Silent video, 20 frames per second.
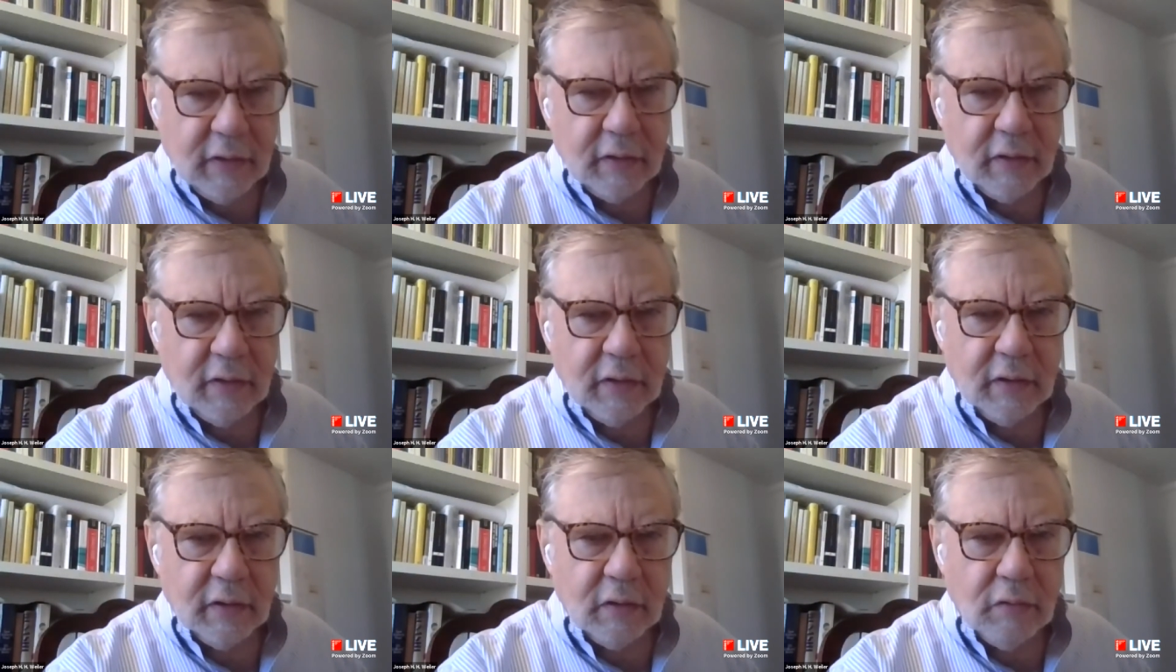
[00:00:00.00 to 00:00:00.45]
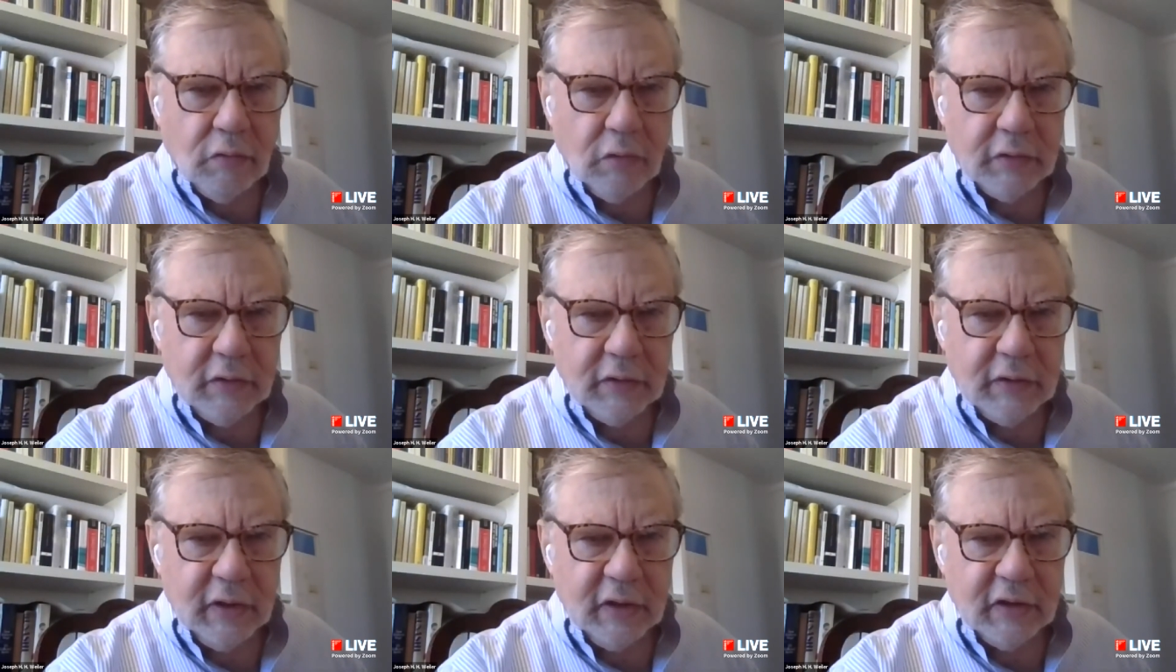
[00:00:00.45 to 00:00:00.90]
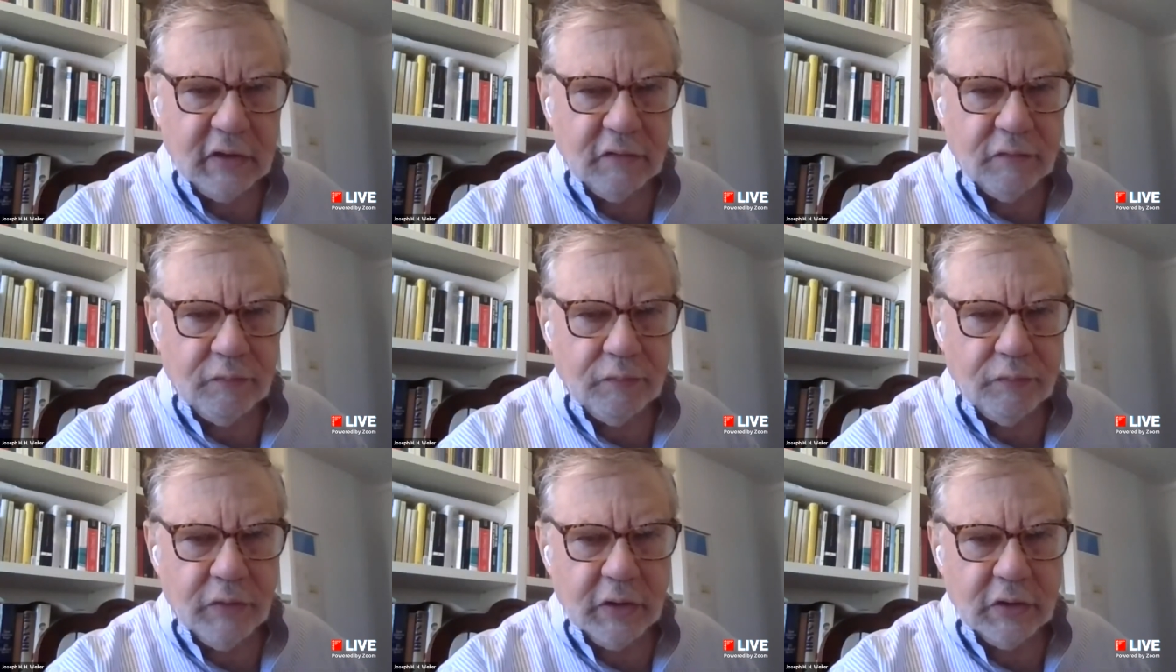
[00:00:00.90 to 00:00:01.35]
the
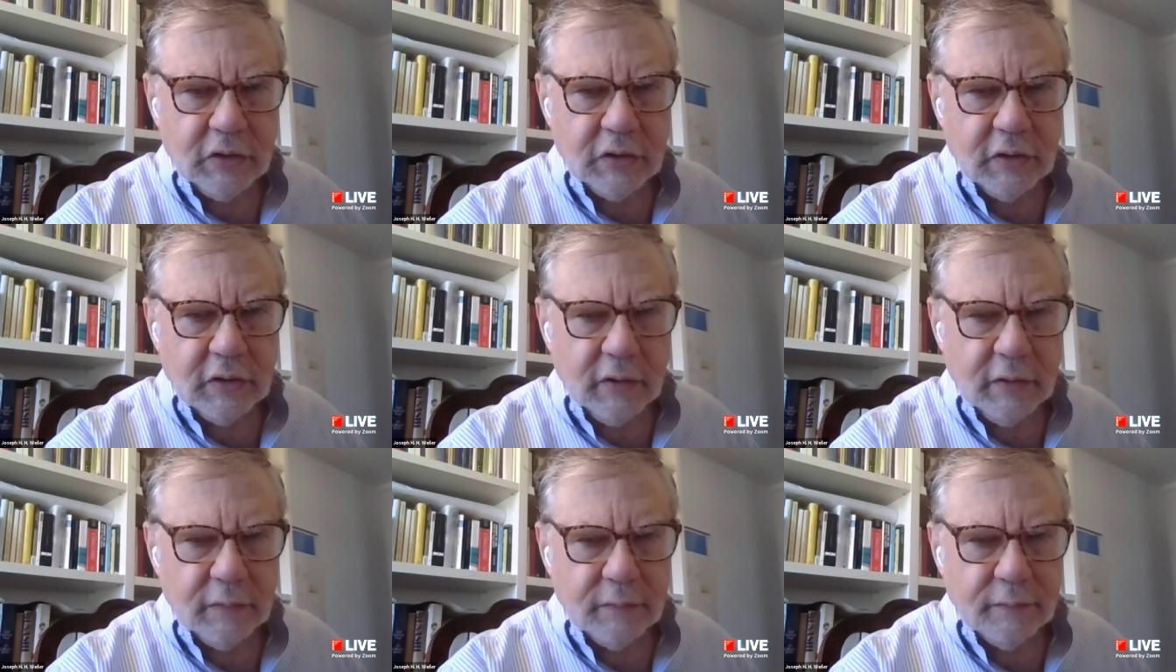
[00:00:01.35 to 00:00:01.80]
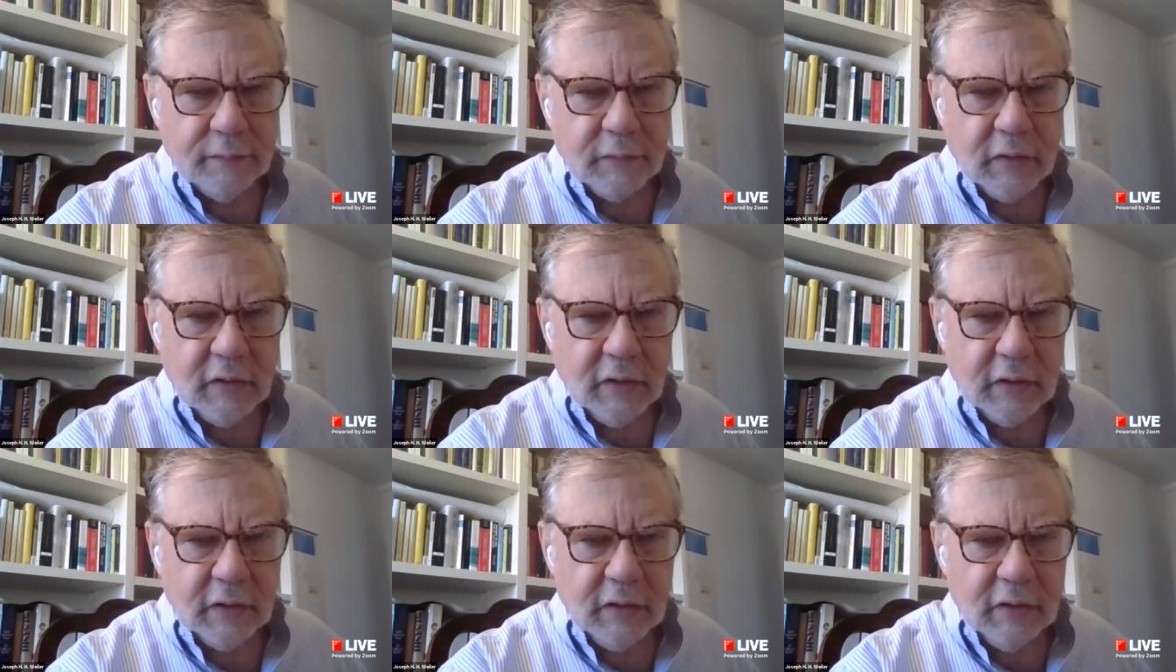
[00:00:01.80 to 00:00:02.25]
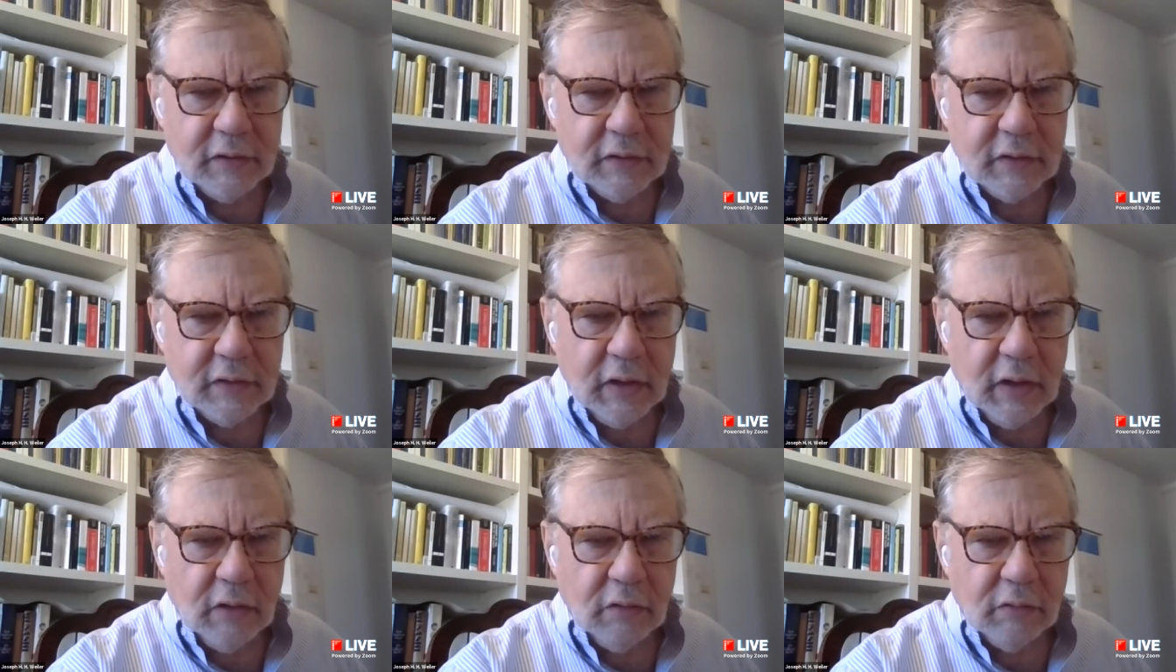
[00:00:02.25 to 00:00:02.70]
quantitative pressure that is
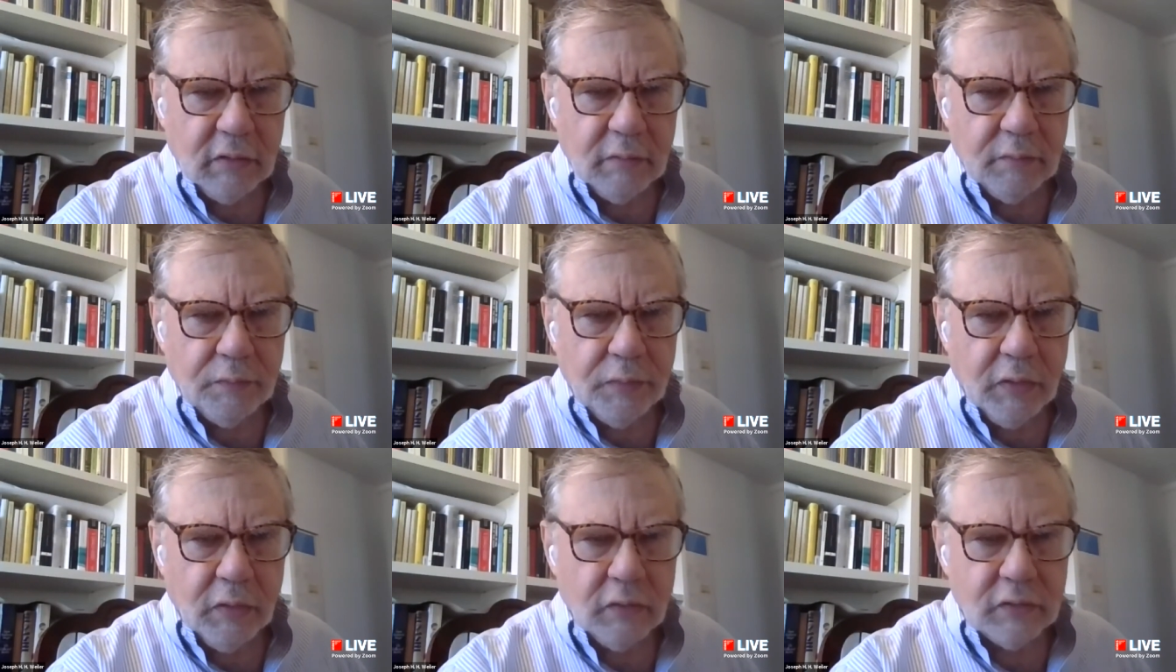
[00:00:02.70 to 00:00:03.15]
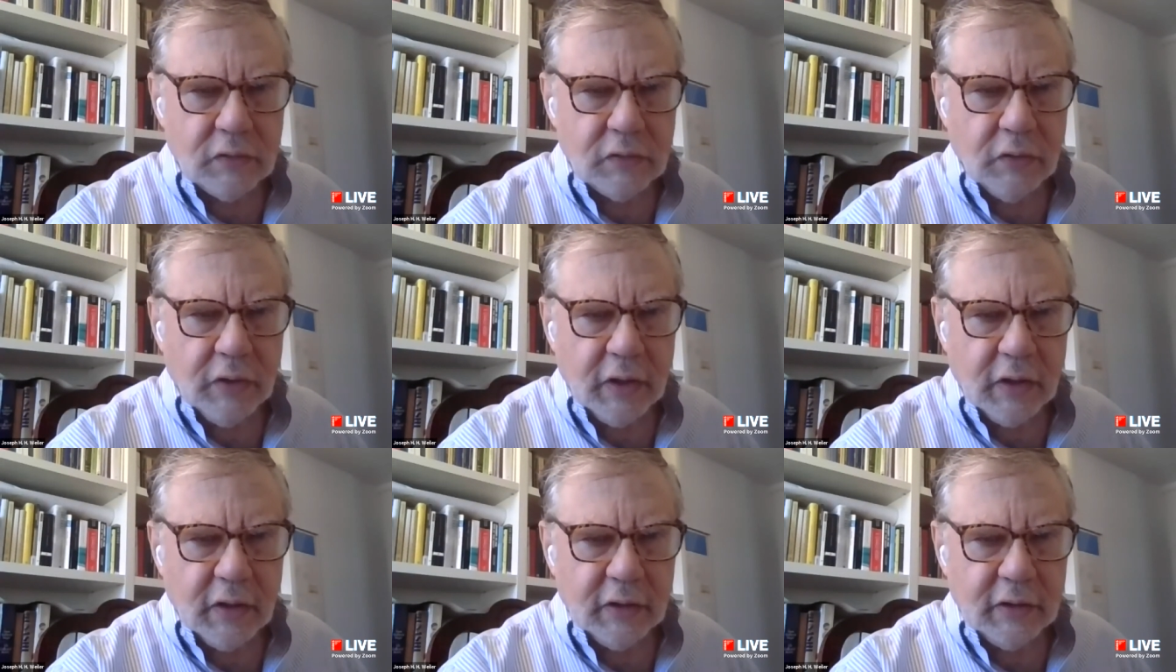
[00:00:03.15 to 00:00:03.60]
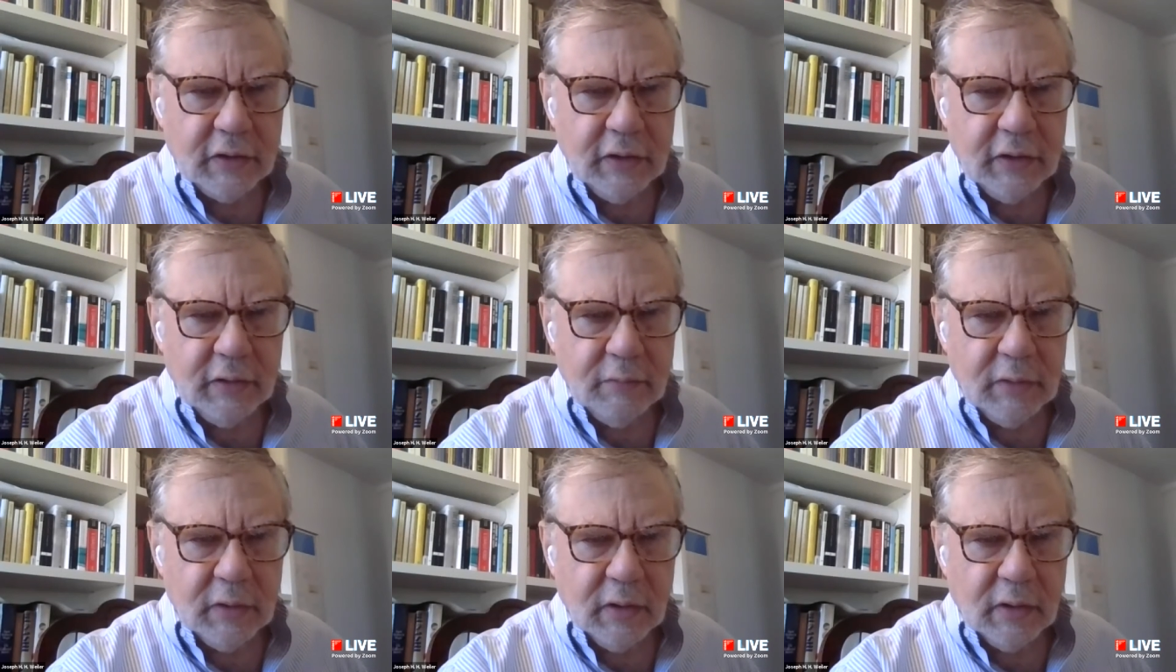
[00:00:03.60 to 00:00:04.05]
now imposed on
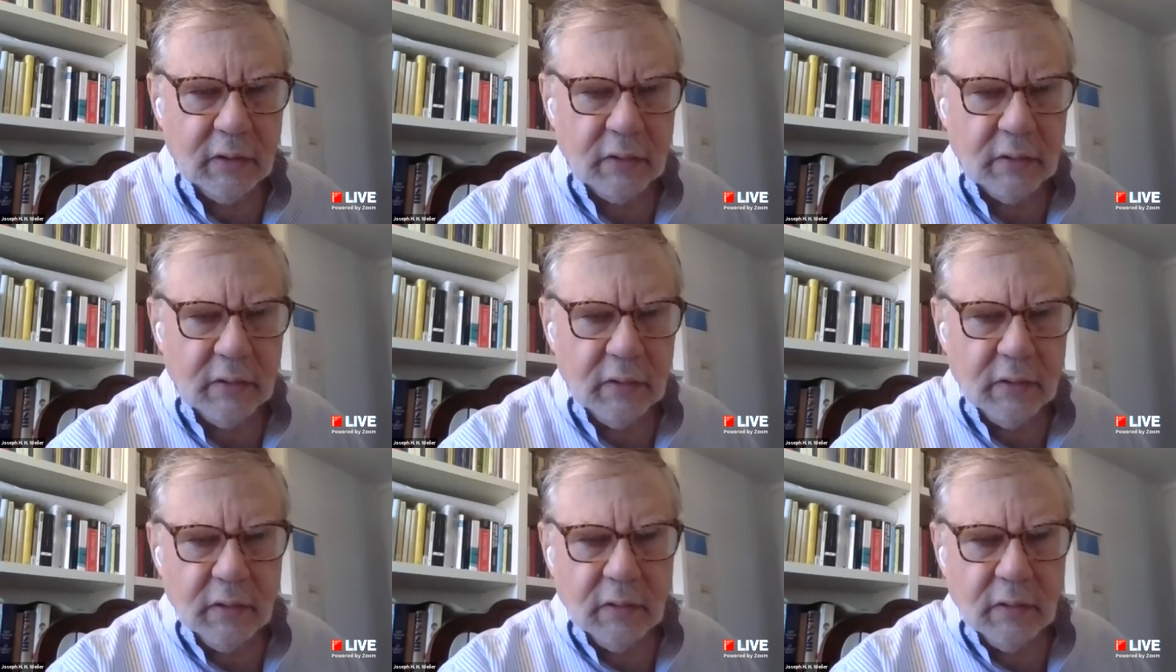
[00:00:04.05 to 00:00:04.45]
academia